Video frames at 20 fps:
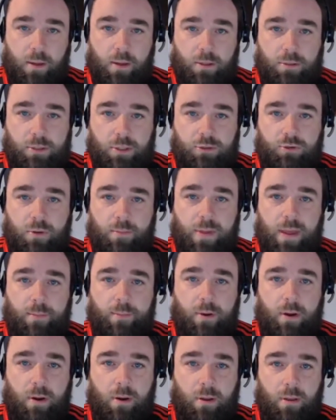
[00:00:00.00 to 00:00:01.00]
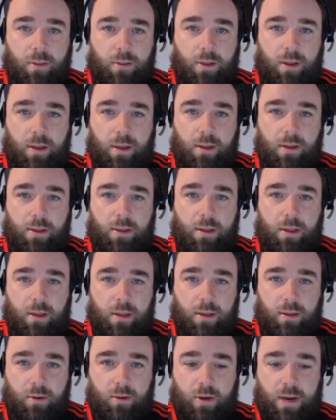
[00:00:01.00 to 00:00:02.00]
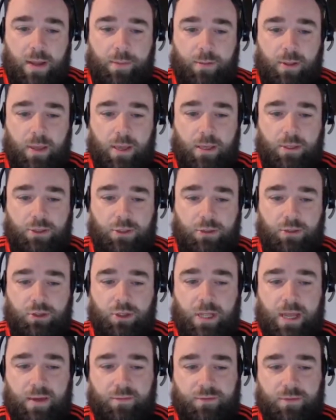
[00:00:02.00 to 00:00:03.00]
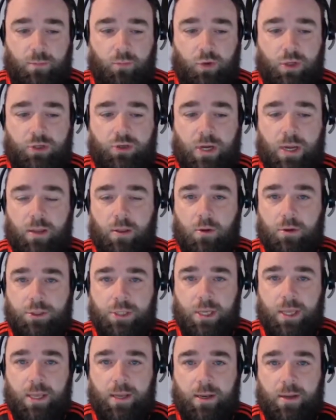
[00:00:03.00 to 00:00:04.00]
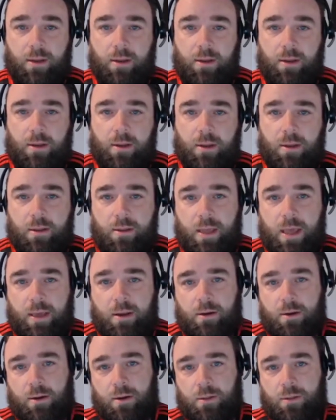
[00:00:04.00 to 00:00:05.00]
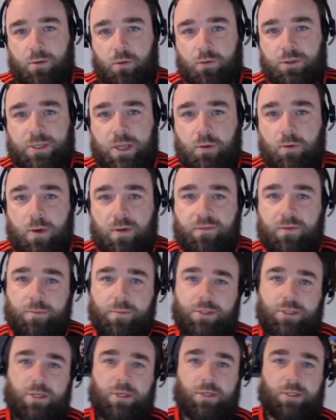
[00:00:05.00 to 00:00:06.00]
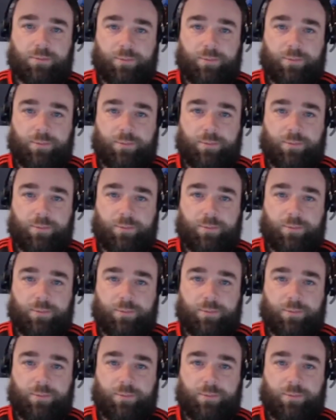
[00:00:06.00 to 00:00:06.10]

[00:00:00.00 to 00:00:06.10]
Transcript: Just remember that your application should have some retry logic in it. The error it throws out if the machine has